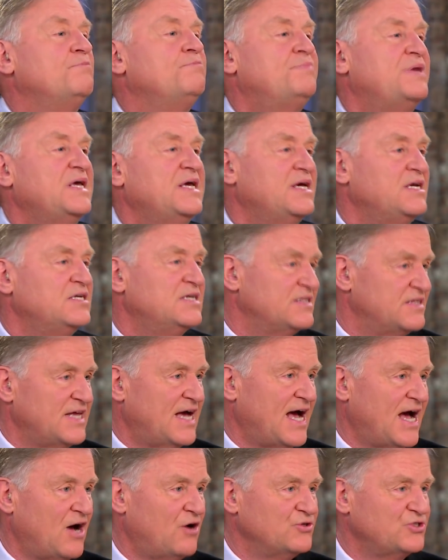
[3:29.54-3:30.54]
pinged at
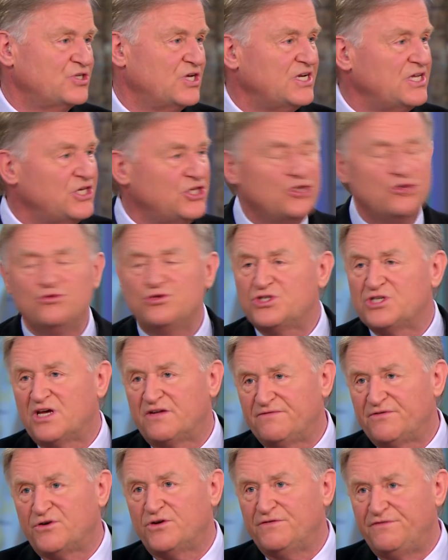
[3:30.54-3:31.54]
the house, and he used
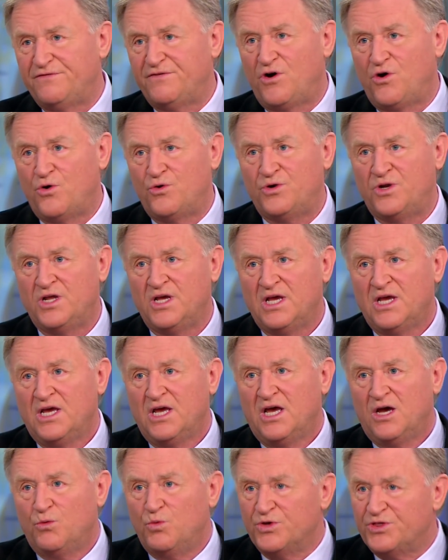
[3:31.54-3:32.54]
that very phone
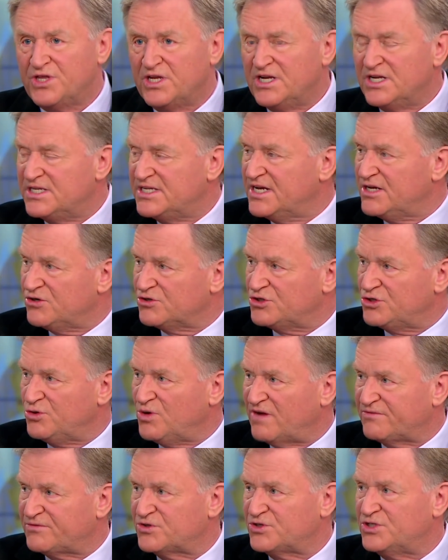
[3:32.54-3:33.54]
within a day or two after